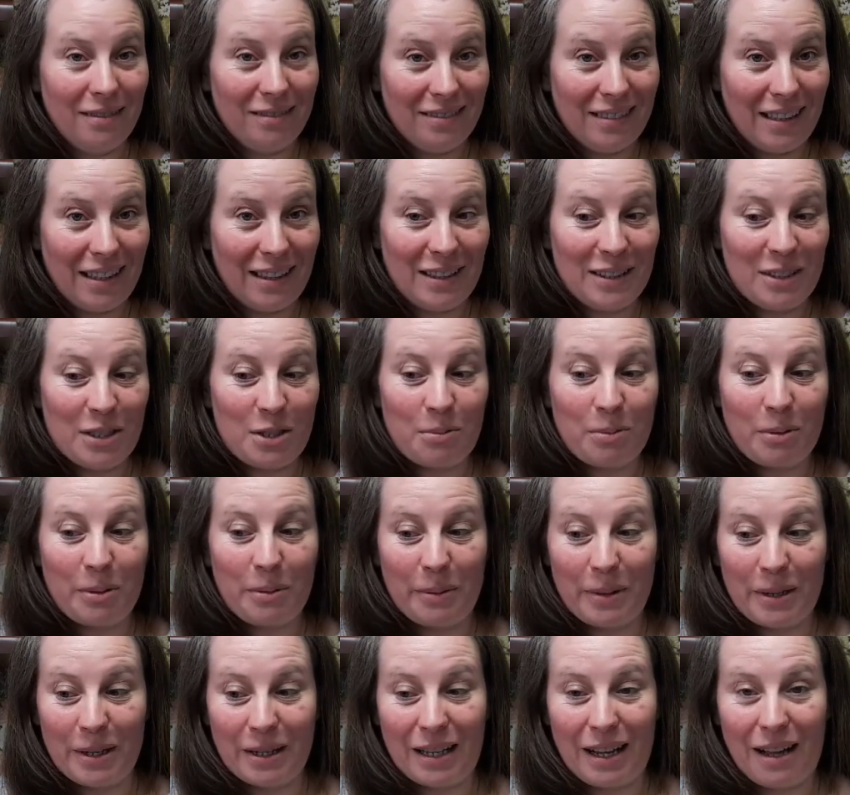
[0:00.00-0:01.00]
that this will
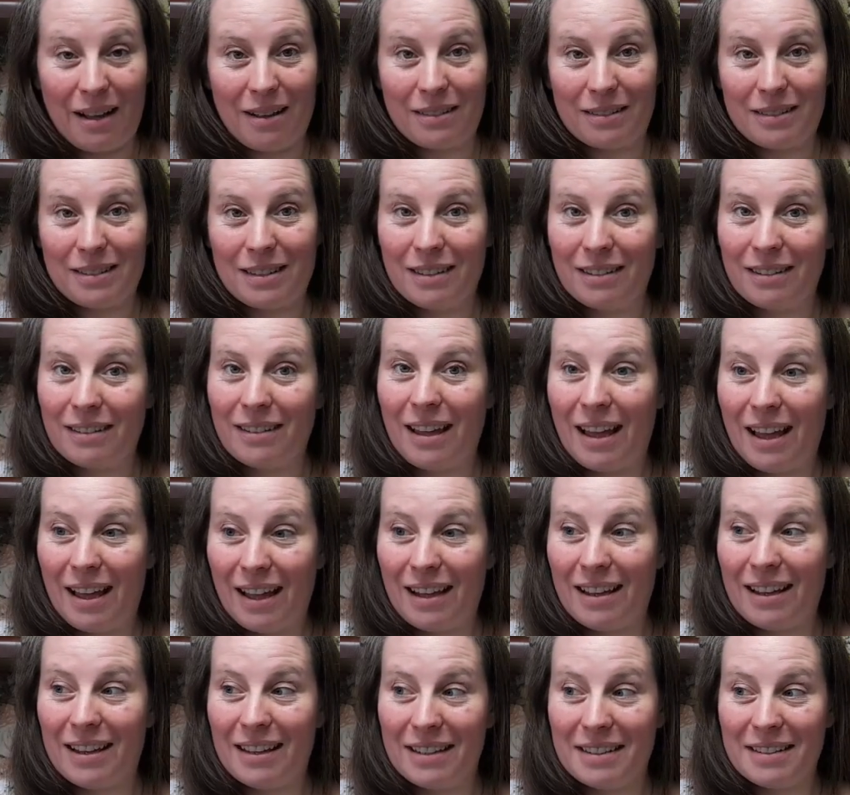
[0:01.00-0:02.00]
work out
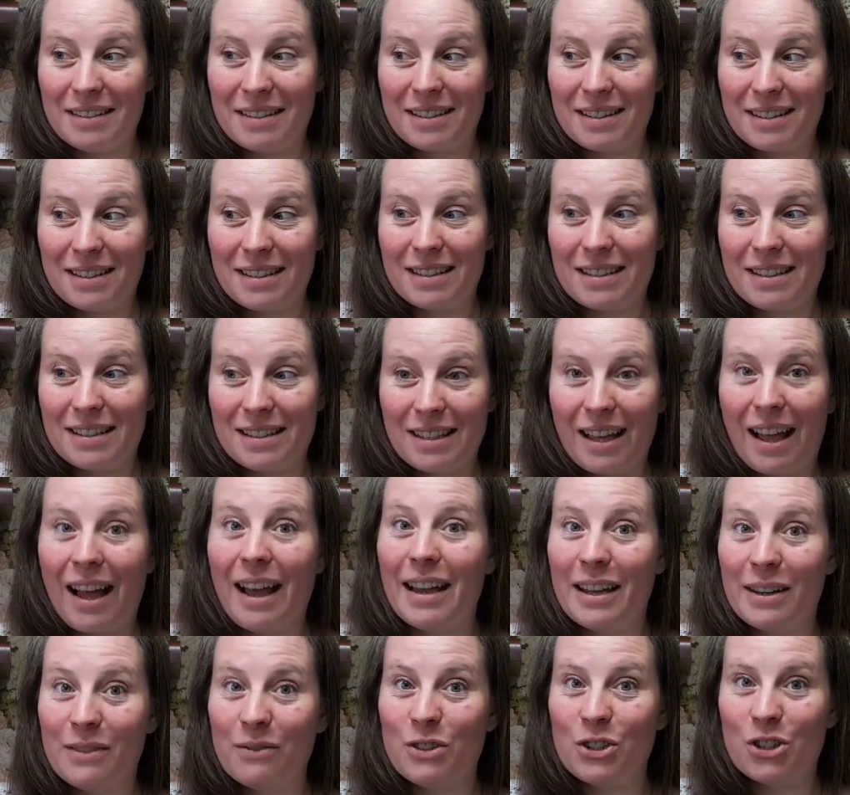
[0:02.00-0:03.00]
as I
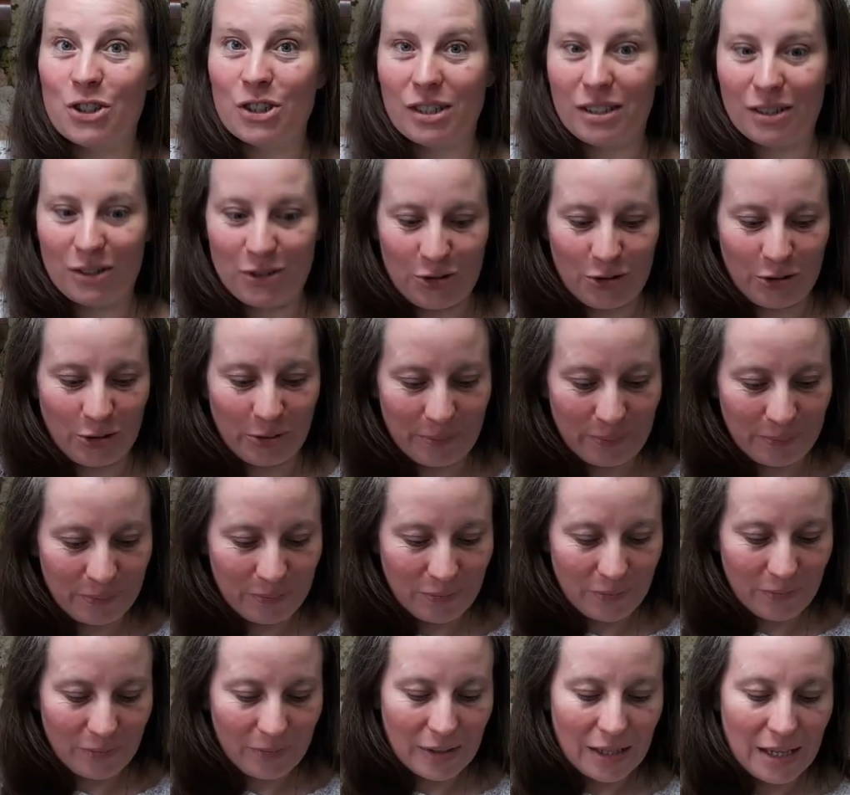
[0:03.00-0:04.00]
envision it to.
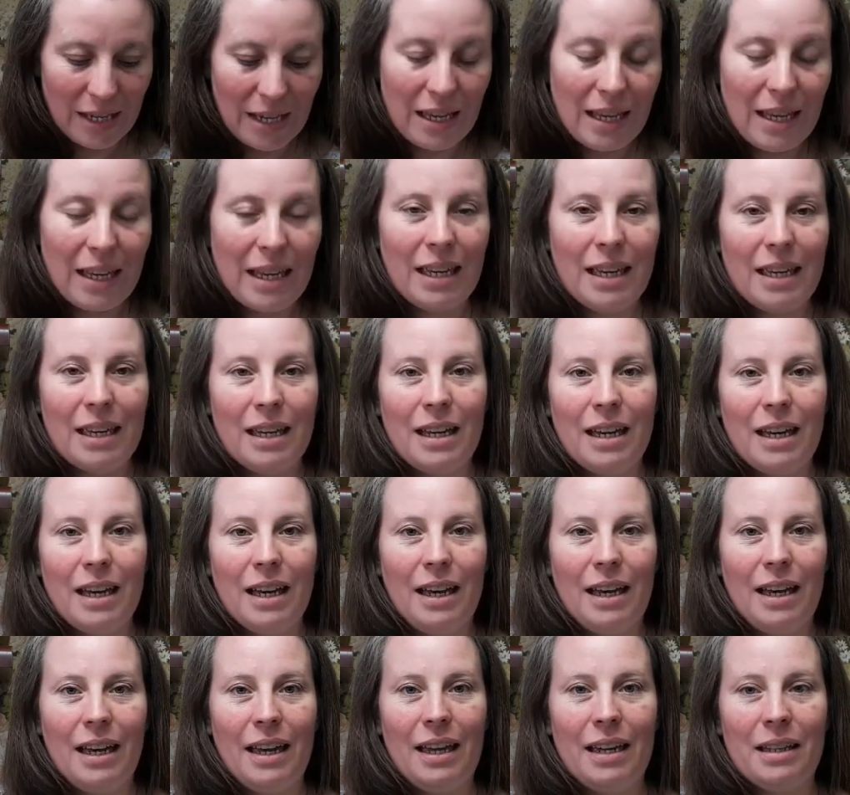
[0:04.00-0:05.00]

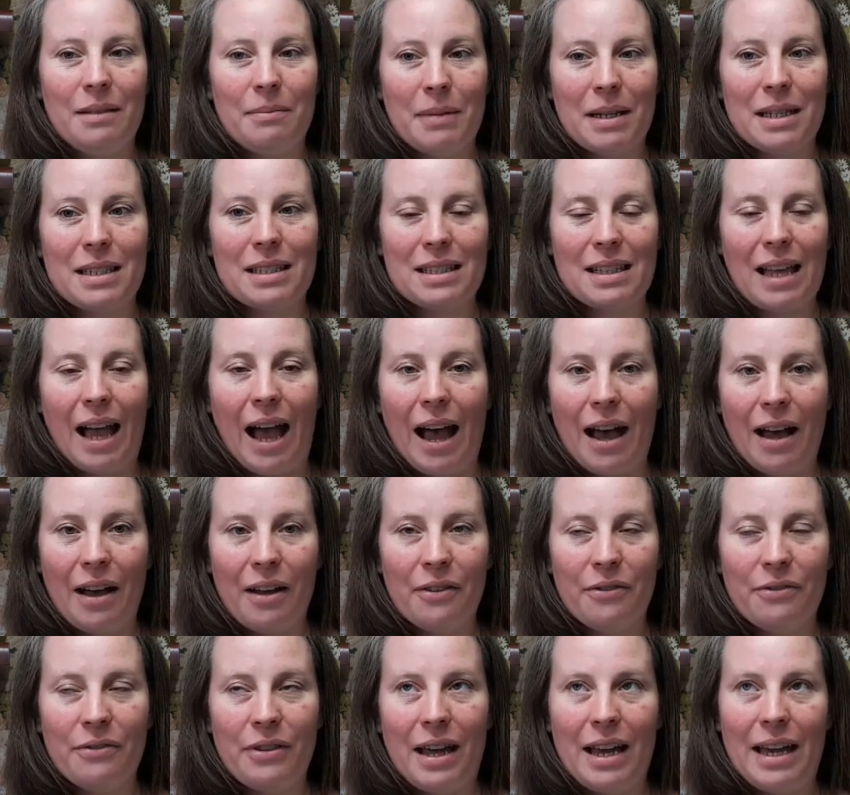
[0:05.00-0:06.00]
It must have
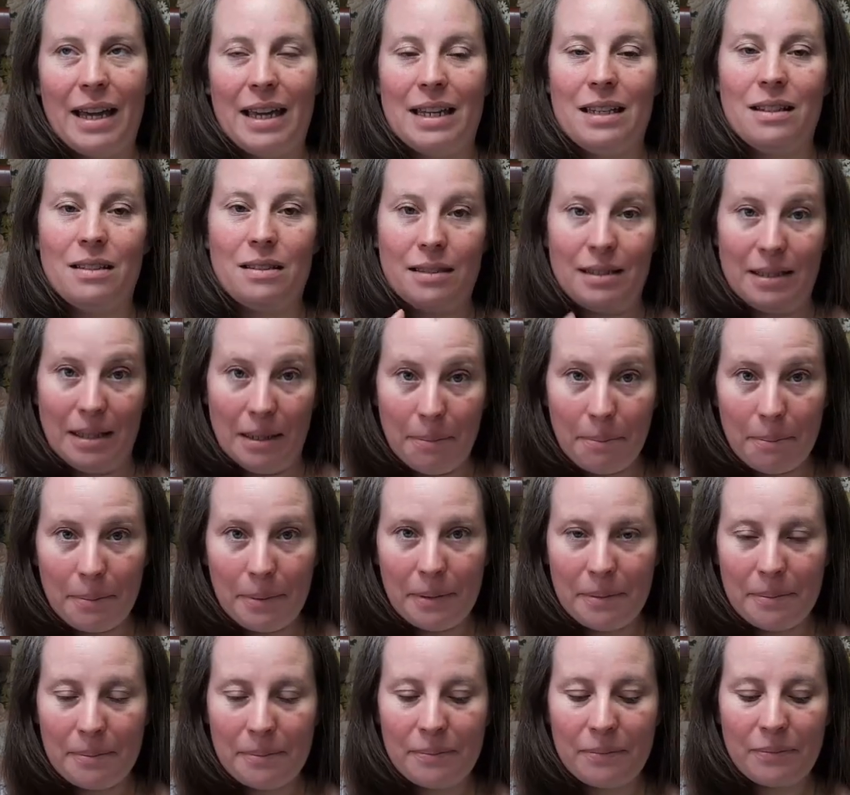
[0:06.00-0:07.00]
a zip,
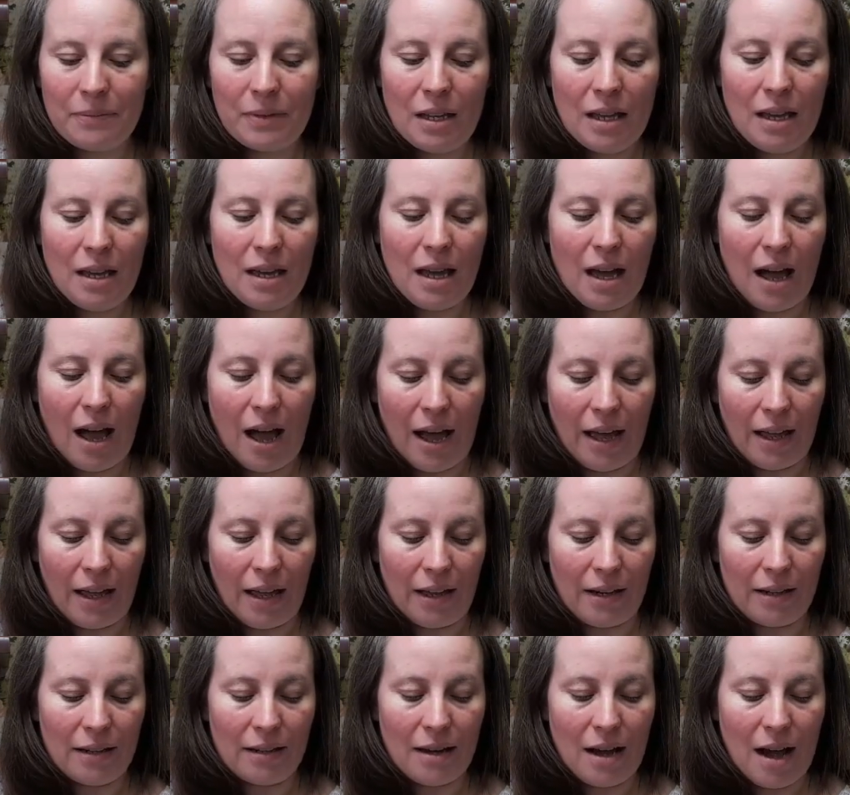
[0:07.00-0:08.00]

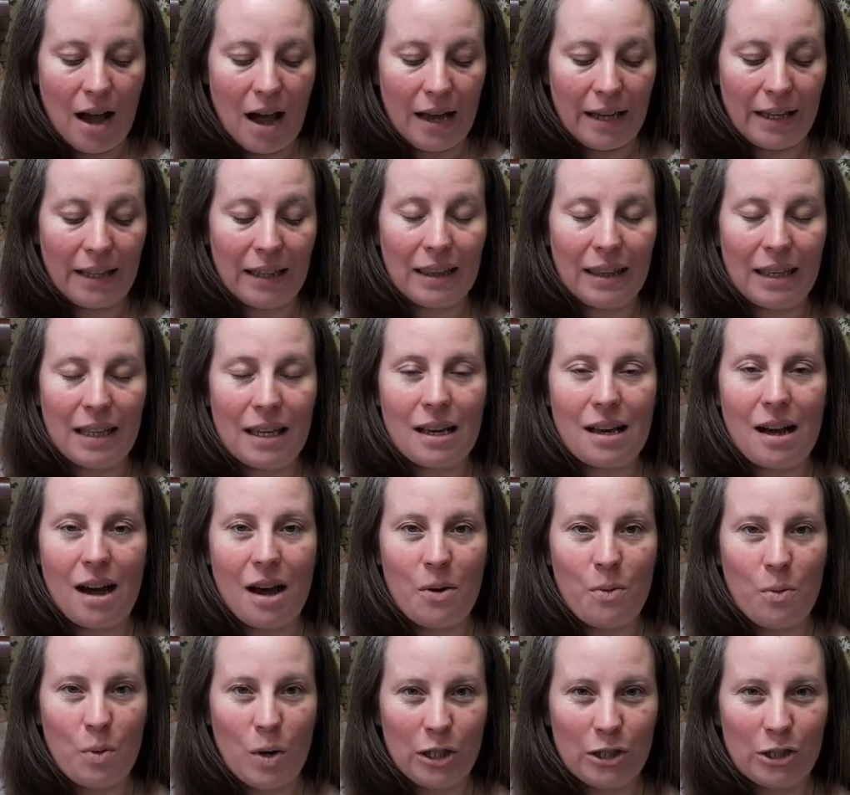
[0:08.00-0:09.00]
and I think I
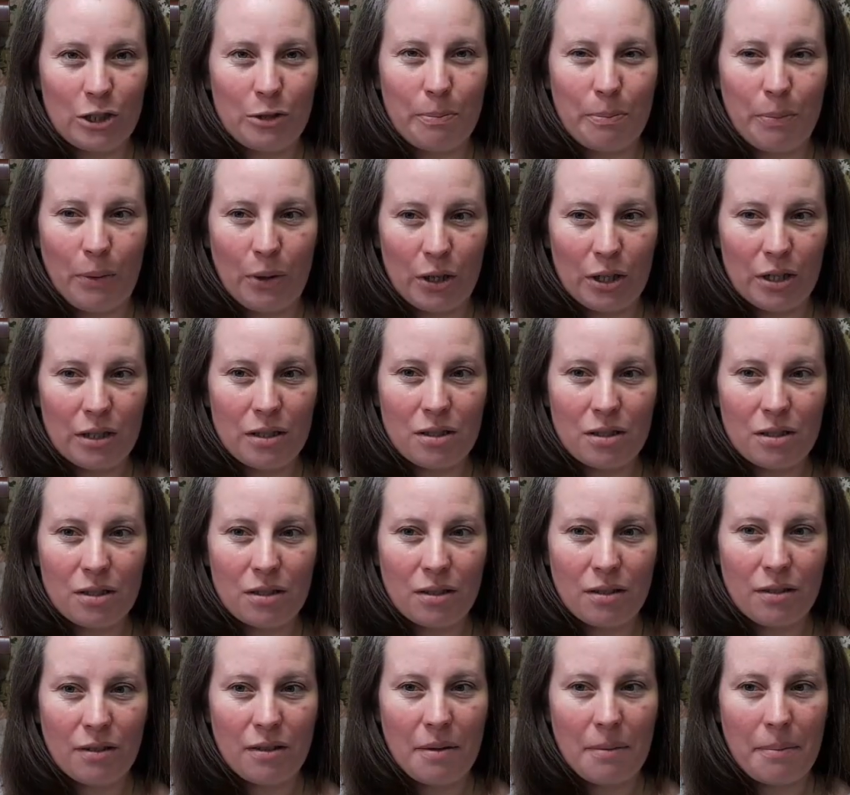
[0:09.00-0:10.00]
want pockets,
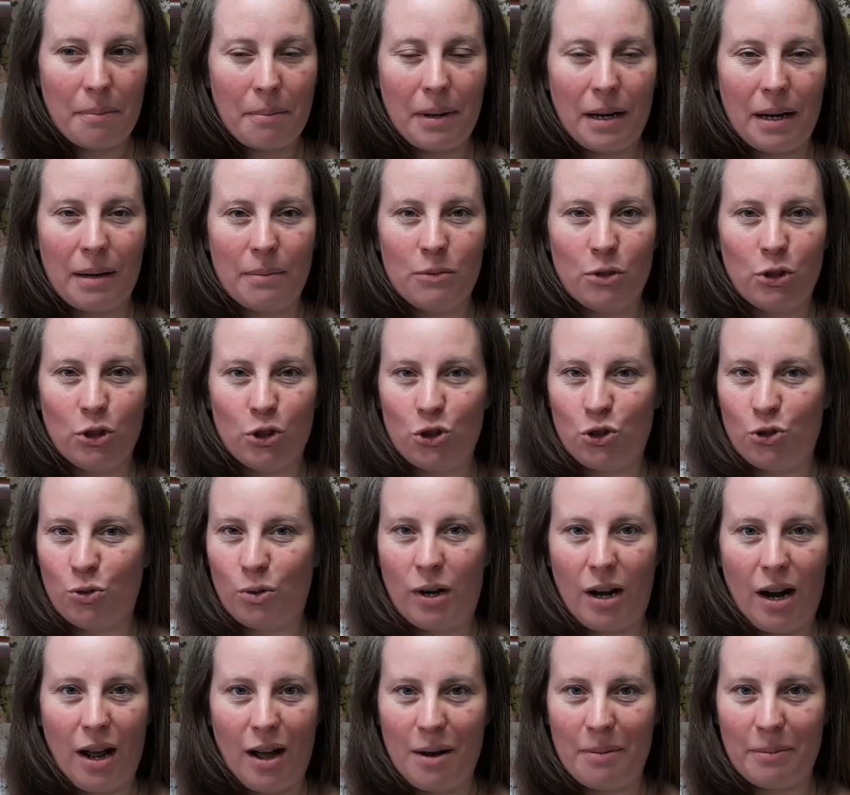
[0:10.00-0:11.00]
but I'm not sure
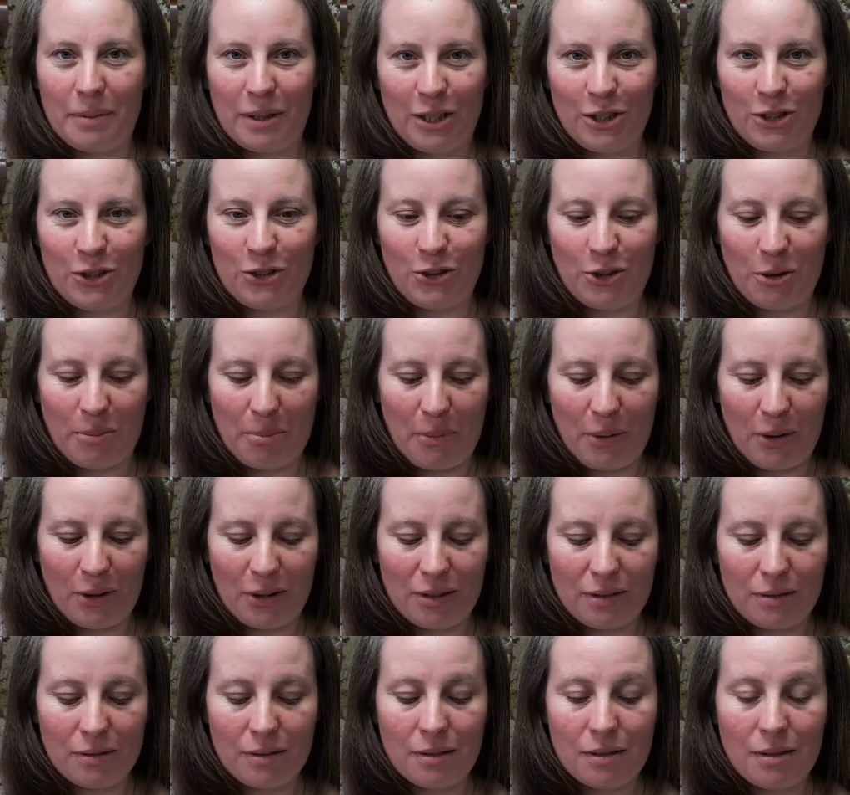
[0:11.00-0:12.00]
how I'm going to do the
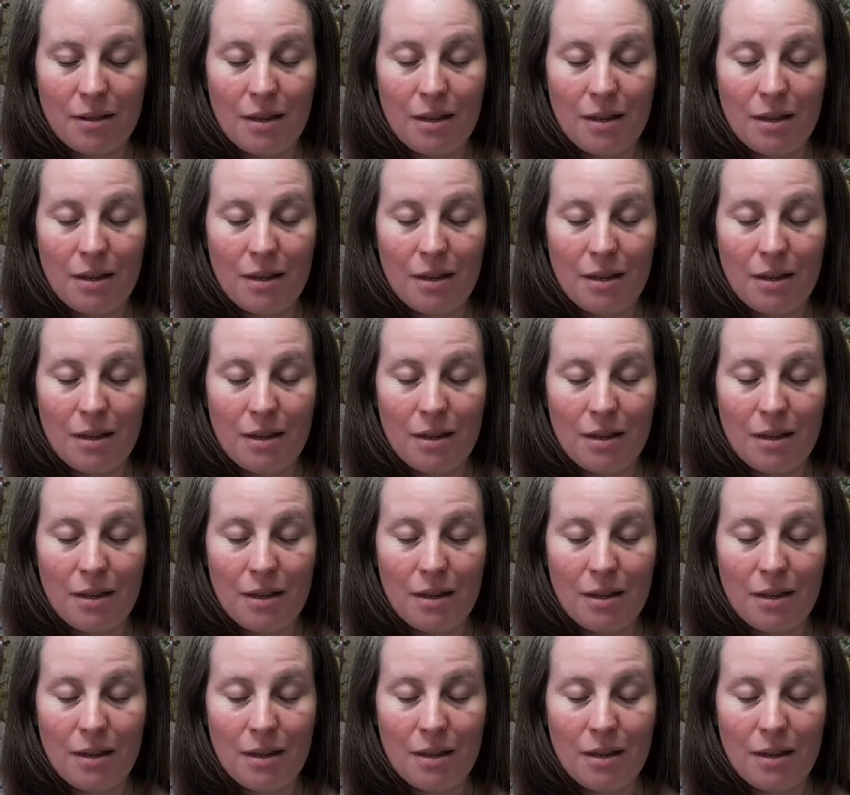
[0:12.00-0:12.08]
pockets.